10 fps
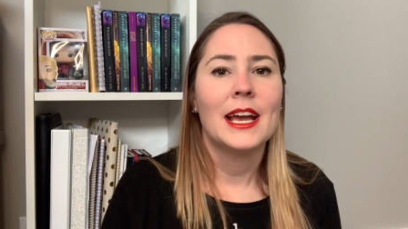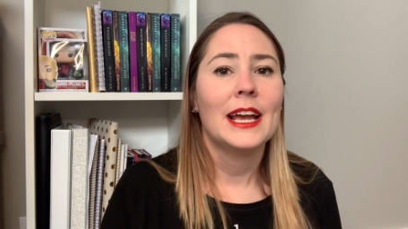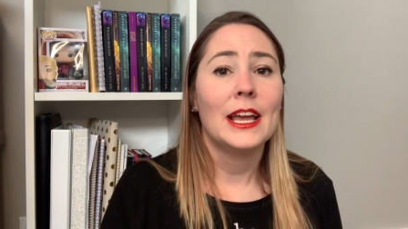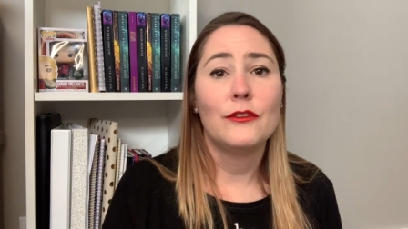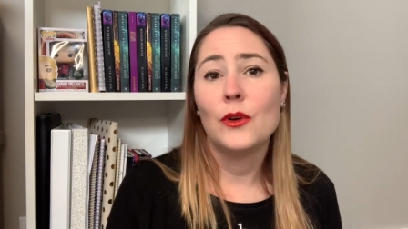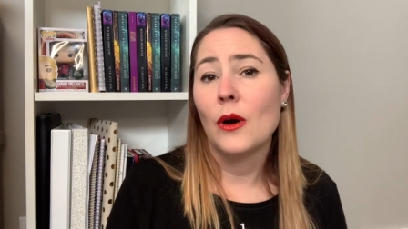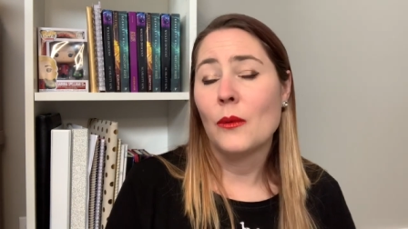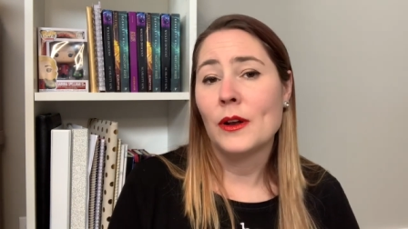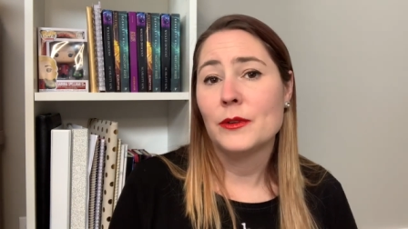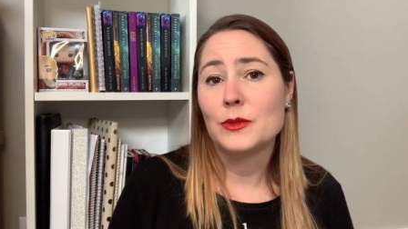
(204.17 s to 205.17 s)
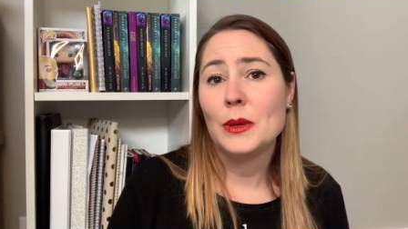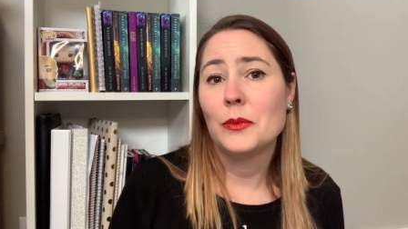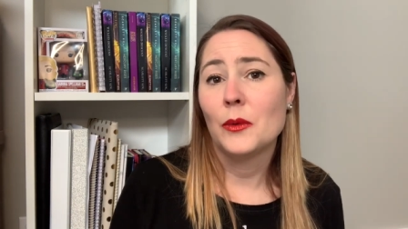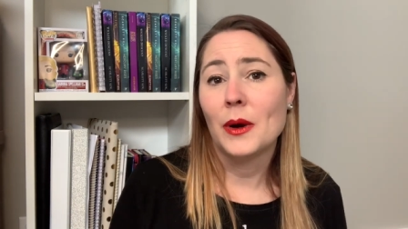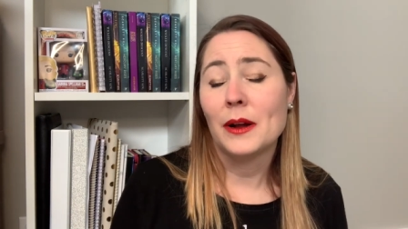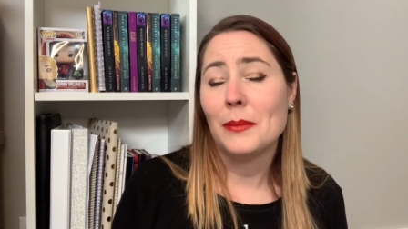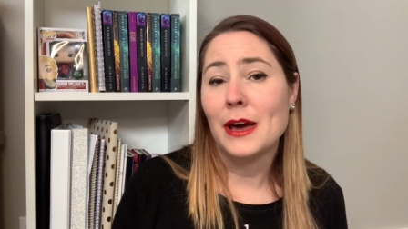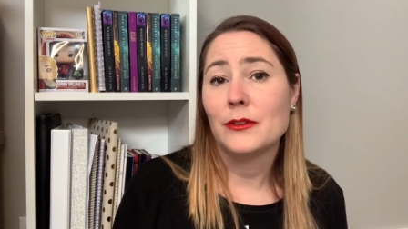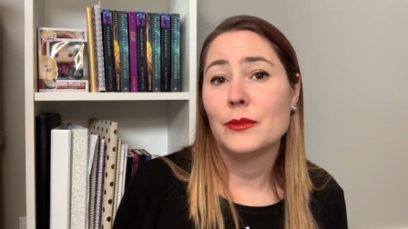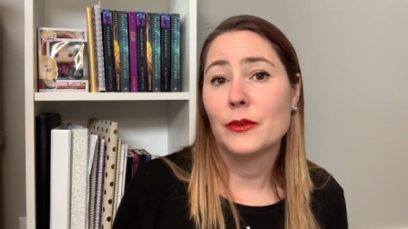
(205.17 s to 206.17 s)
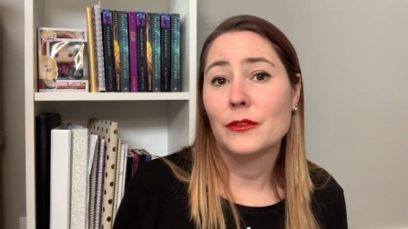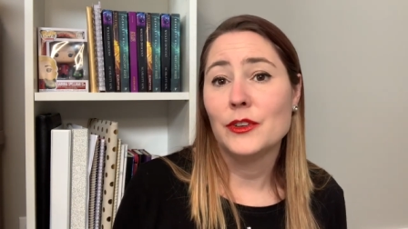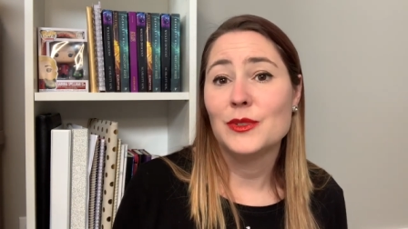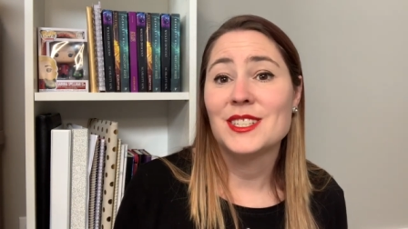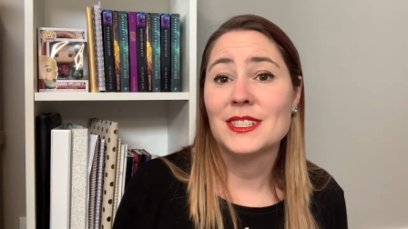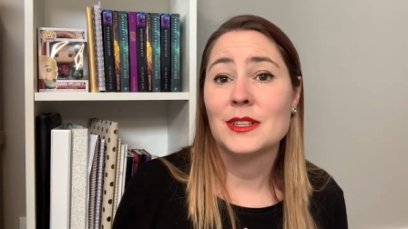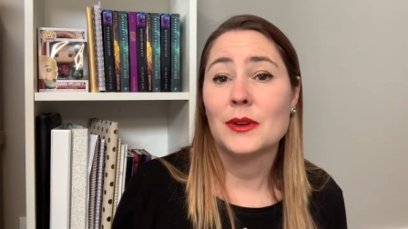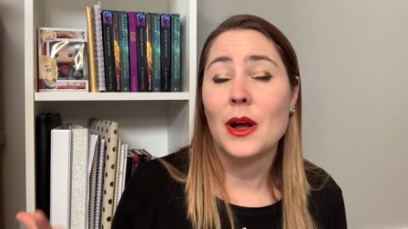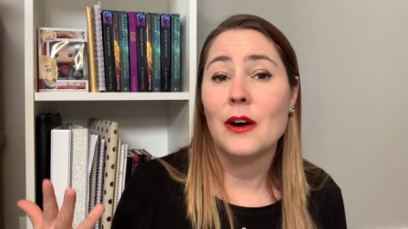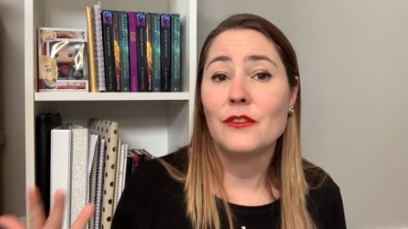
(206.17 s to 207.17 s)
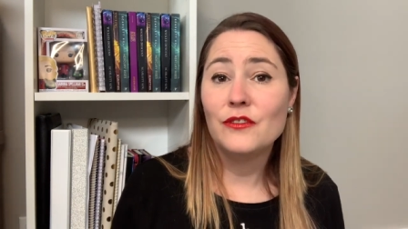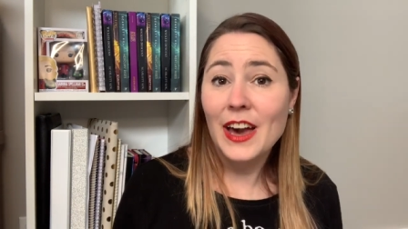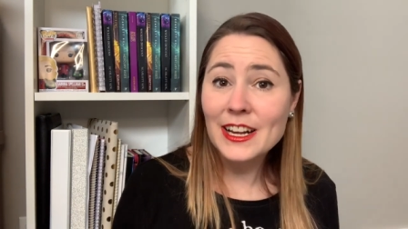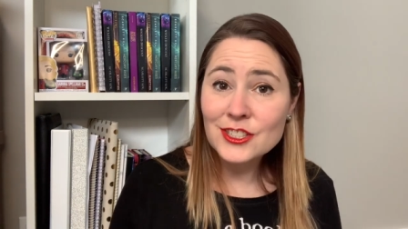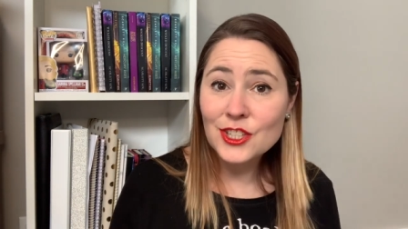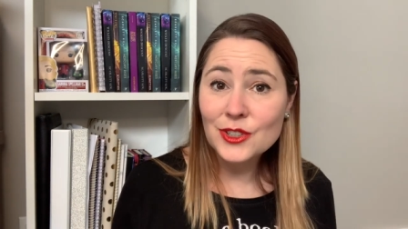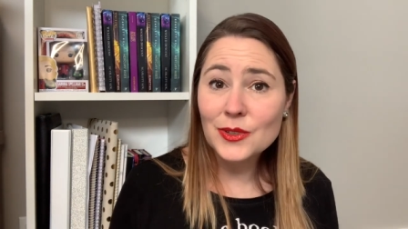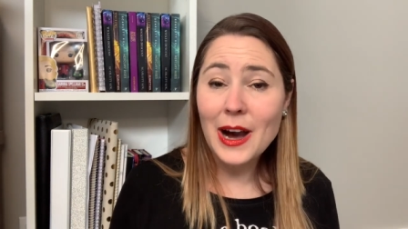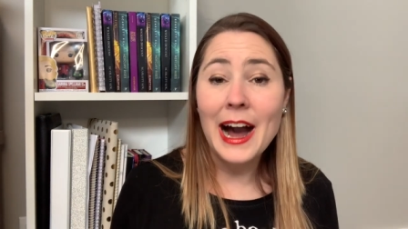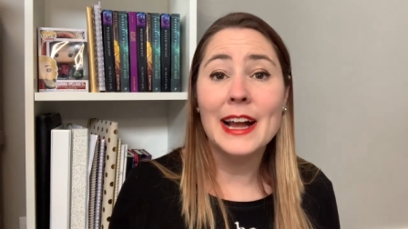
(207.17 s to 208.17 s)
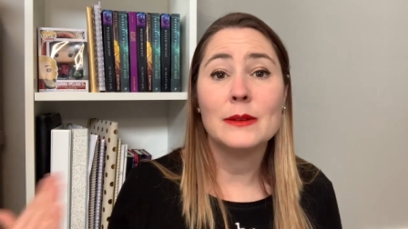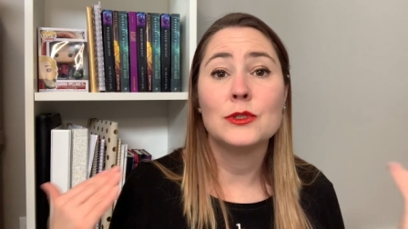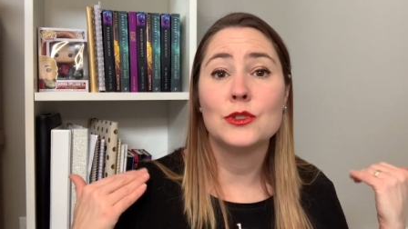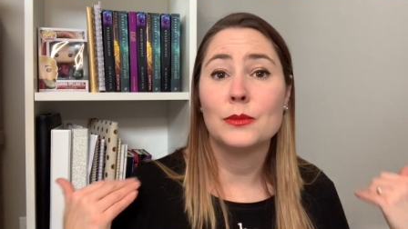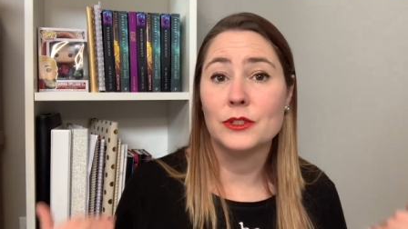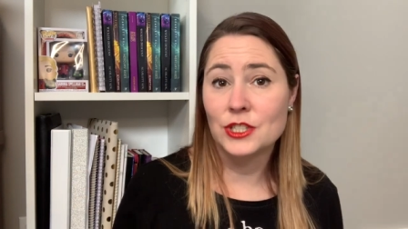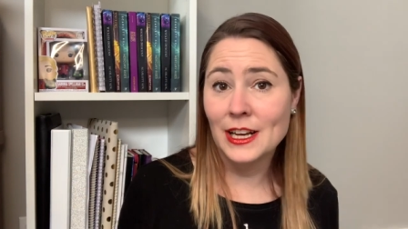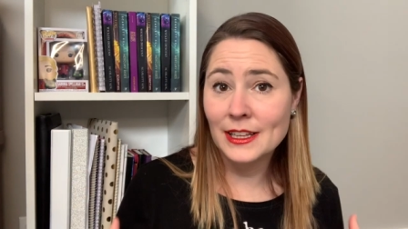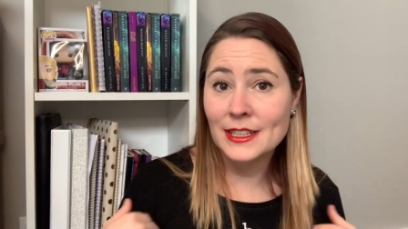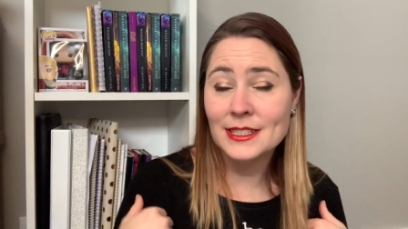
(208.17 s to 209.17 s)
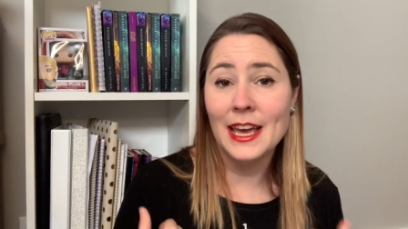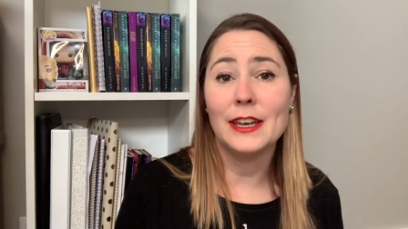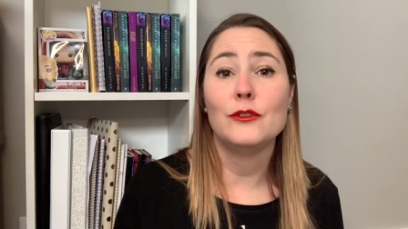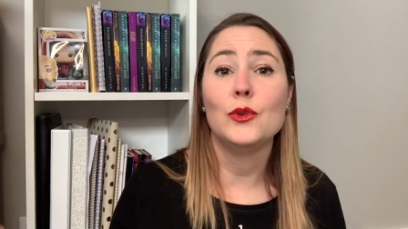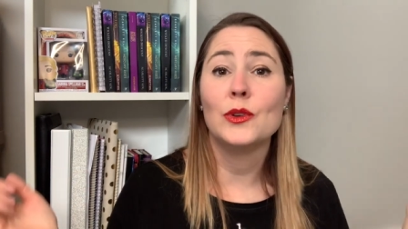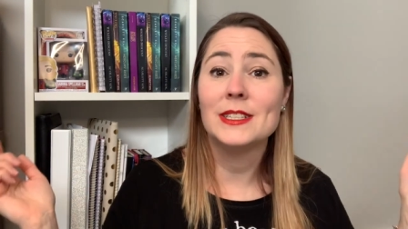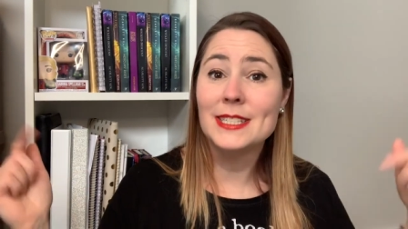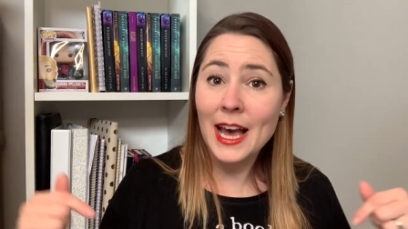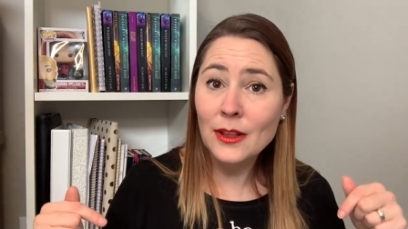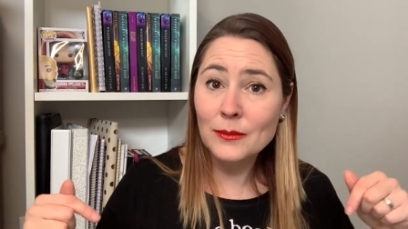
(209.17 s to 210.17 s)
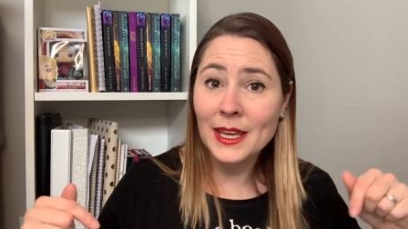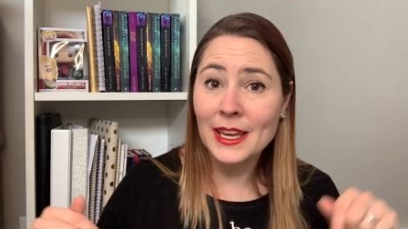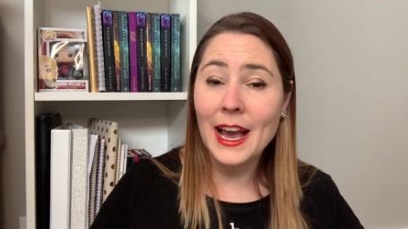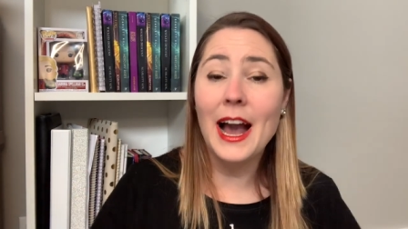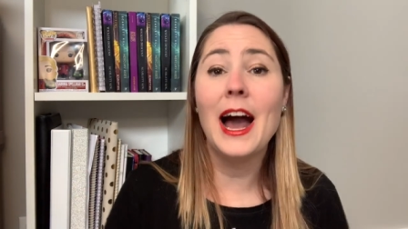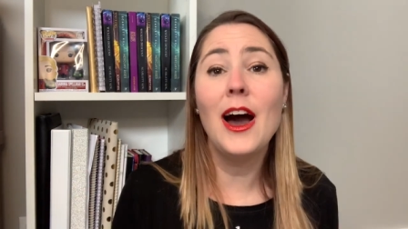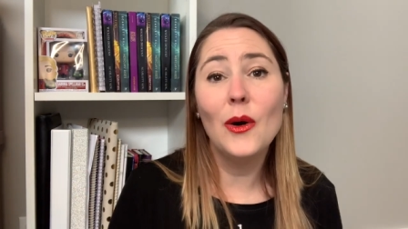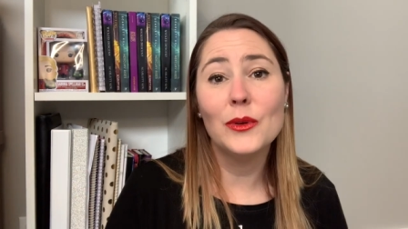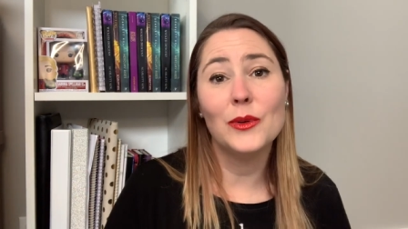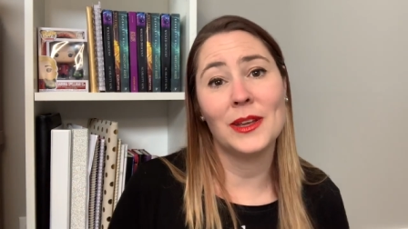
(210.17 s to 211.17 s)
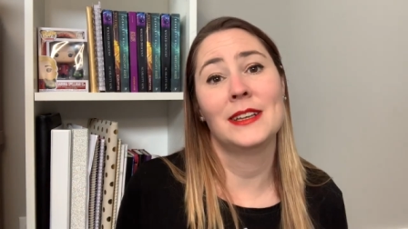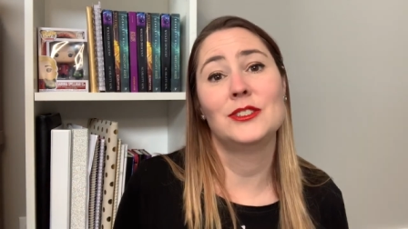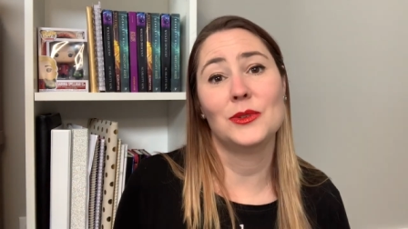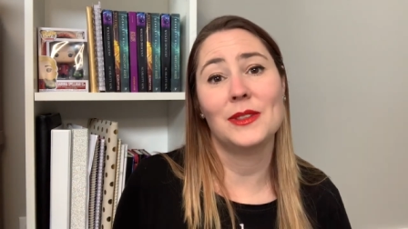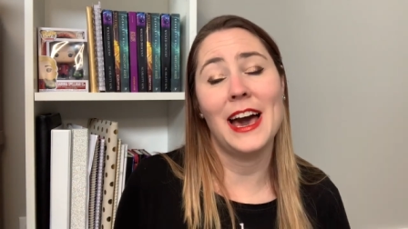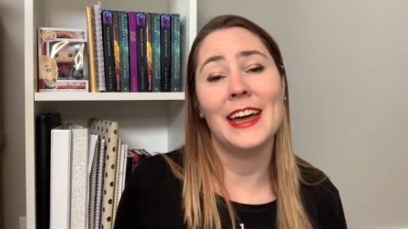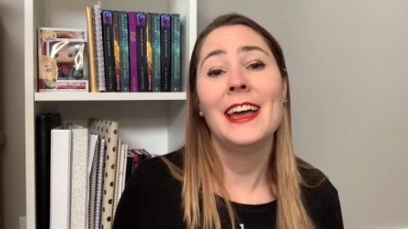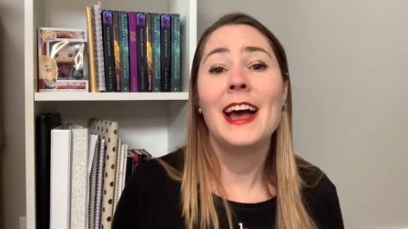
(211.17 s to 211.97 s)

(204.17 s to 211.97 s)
If you are one of those people where bad reviews doesn't affect you, I am super jealous. And if you could tell me how you can do that